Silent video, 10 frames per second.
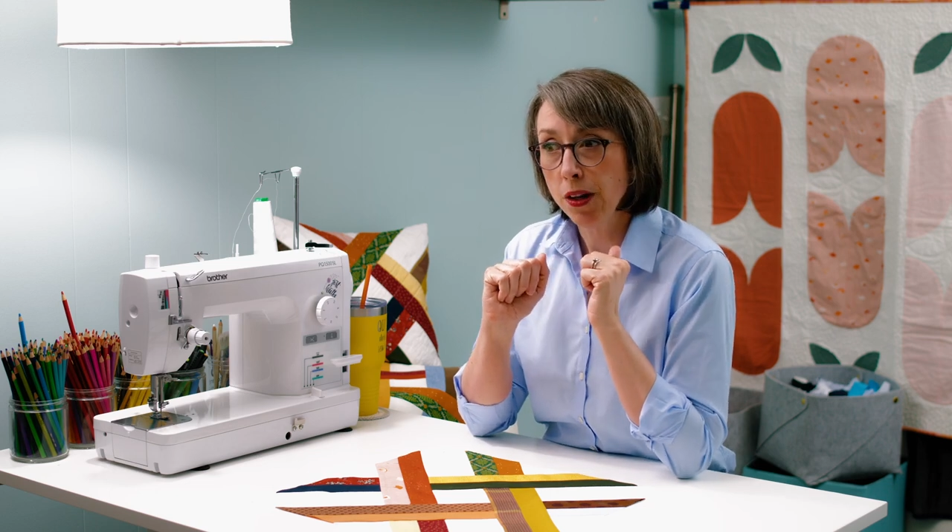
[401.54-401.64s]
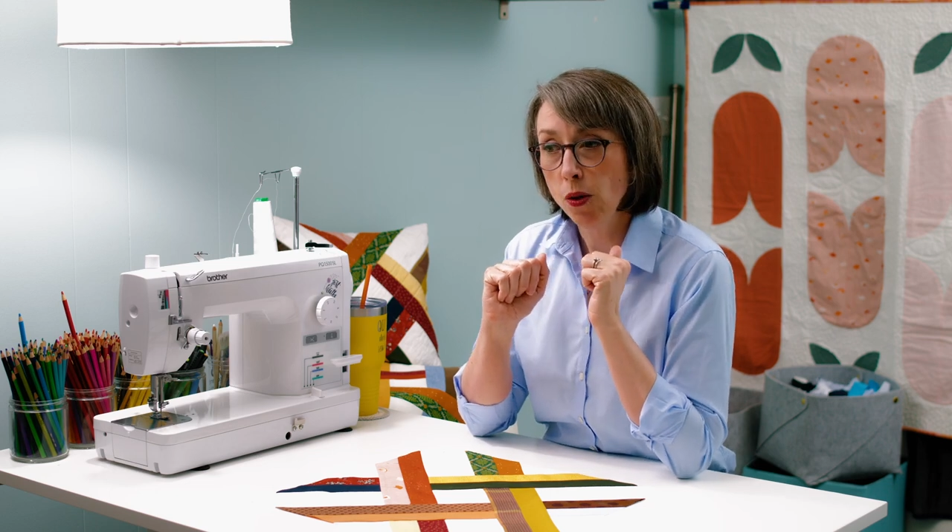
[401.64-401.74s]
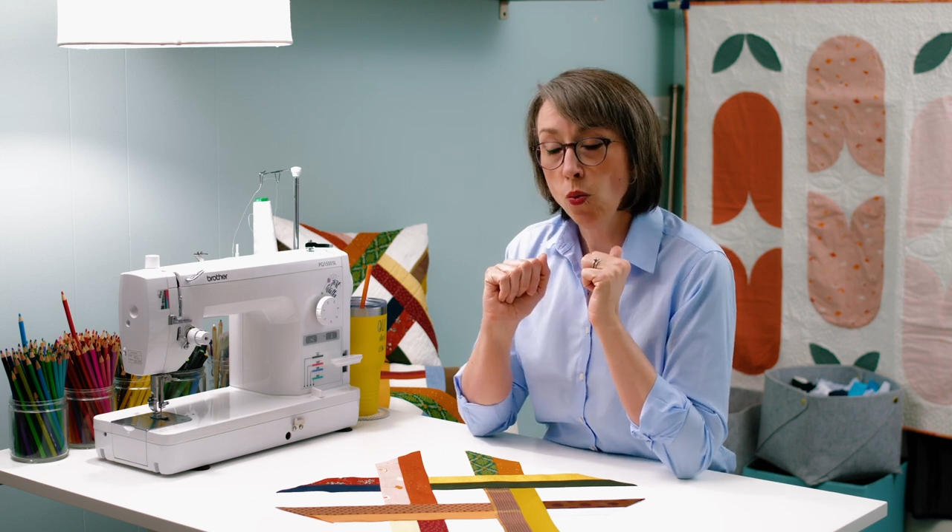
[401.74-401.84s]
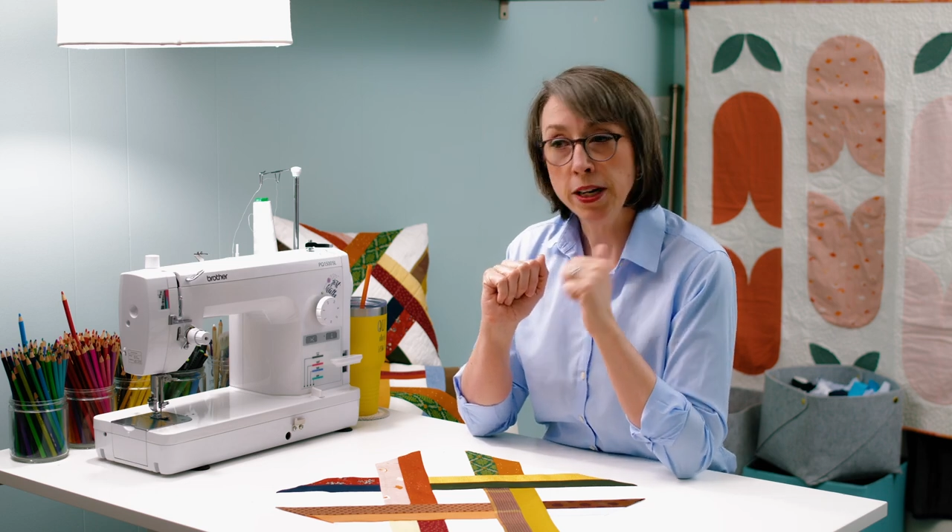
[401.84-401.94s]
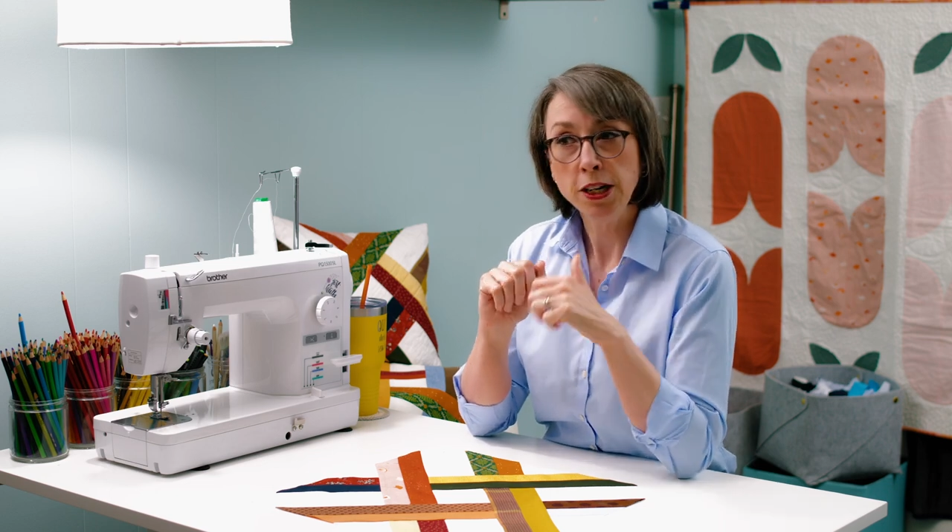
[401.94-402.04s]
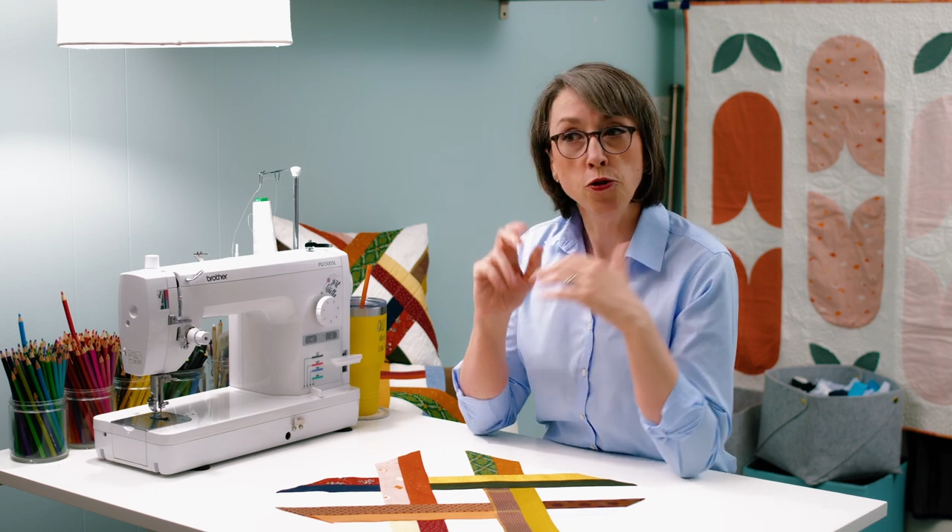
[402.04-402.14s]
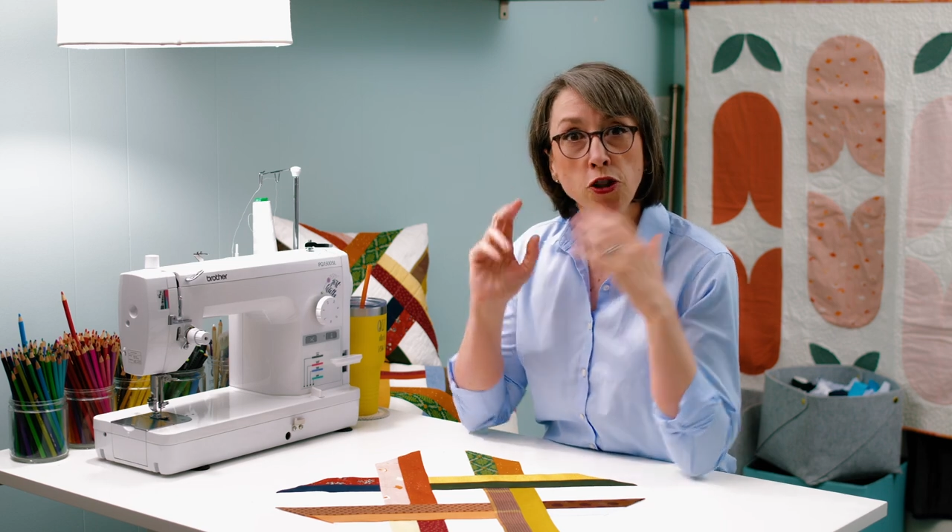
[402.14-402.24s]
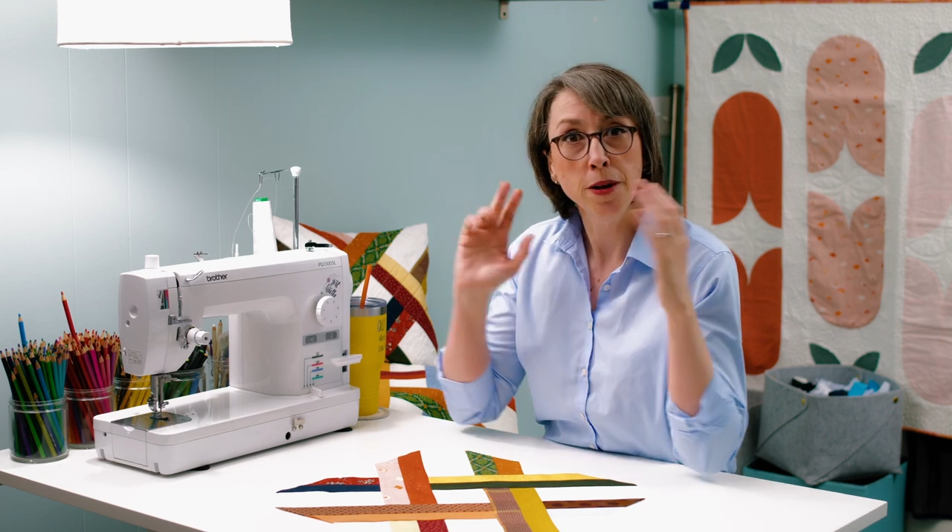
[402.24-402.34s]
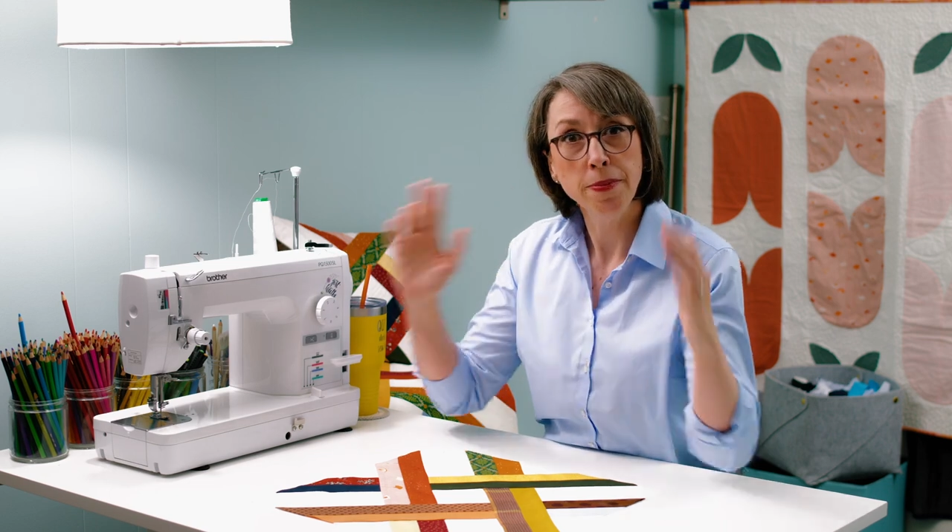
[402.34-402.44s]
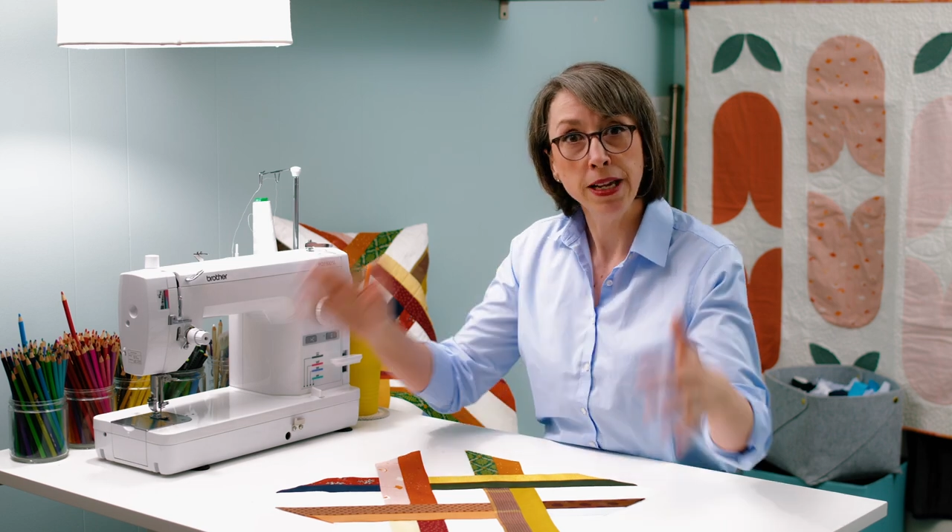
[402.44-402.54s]
when you
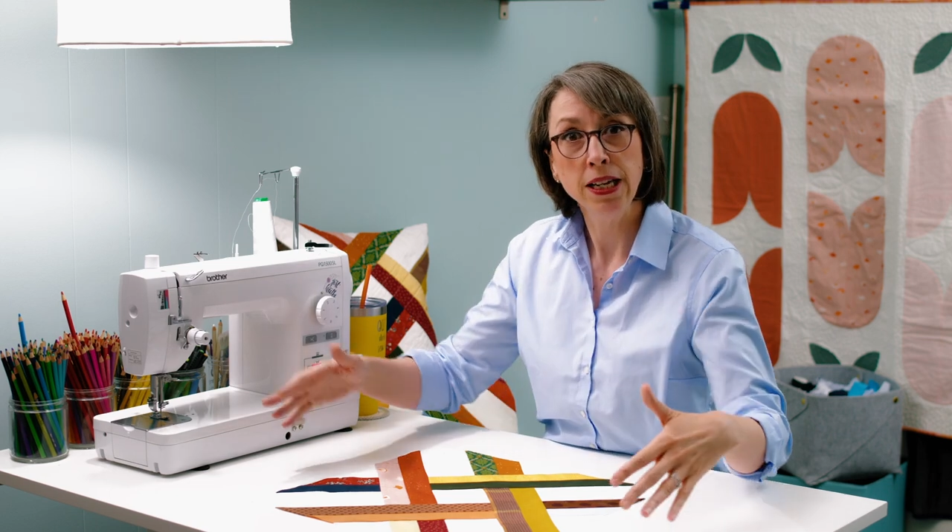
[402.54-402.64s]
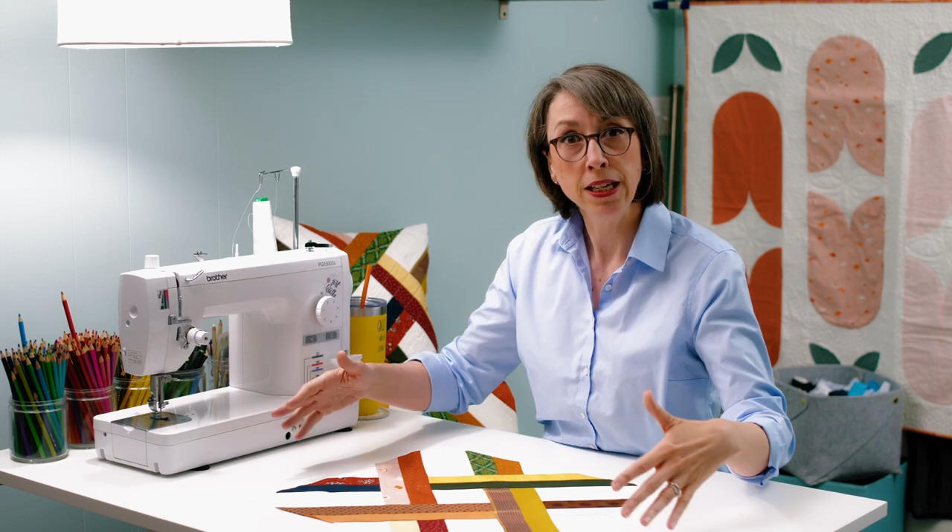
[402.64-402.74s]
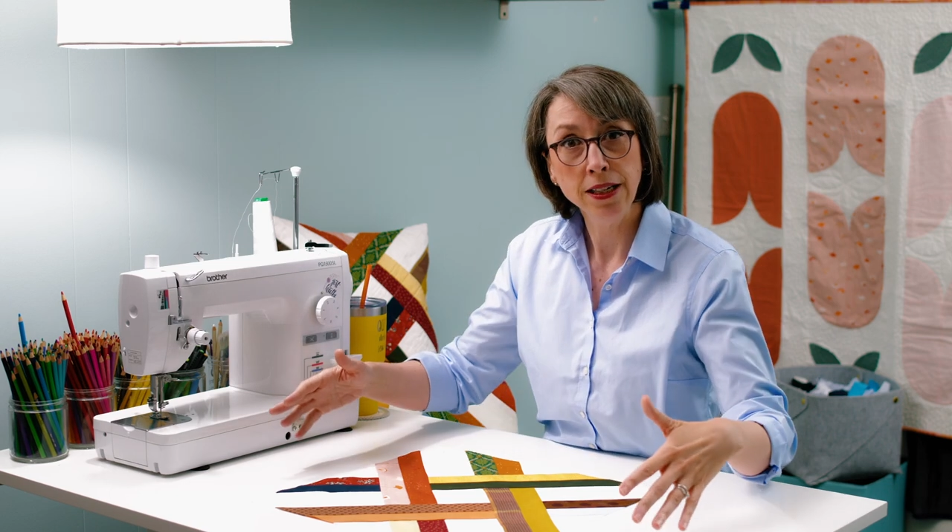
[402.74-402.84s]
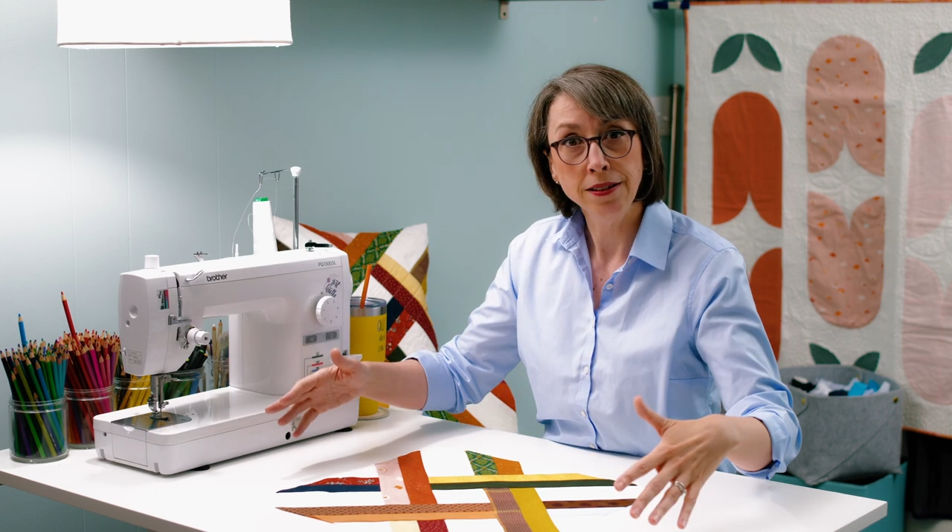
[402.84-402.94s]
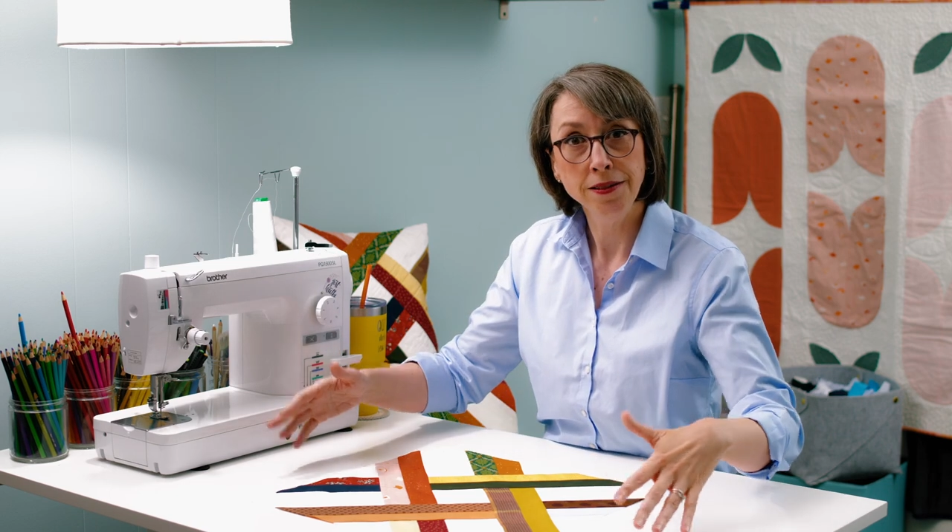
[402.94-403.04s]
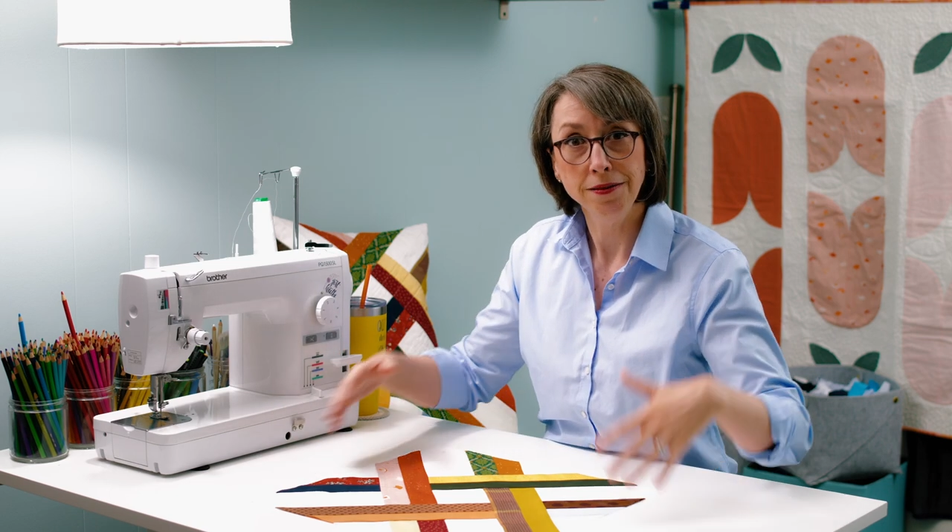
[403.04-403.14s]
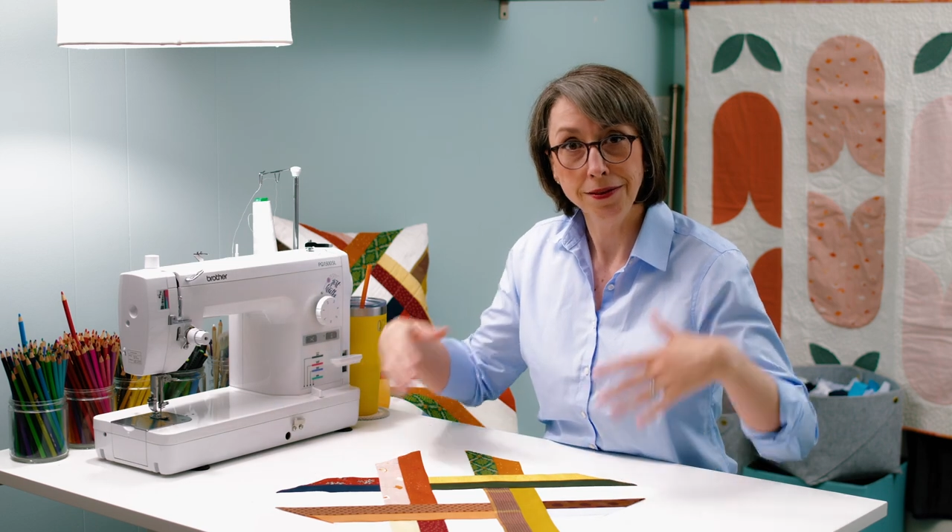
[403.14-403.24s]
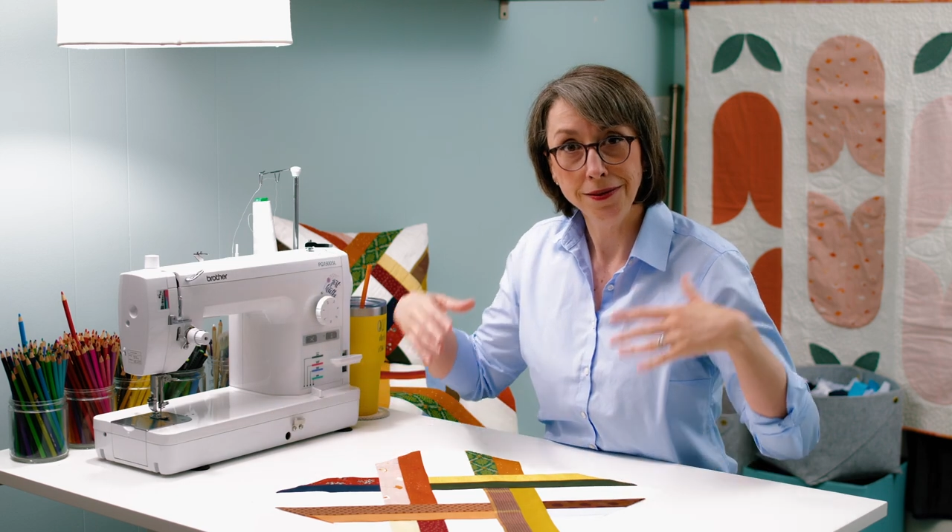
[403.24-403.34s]
jump in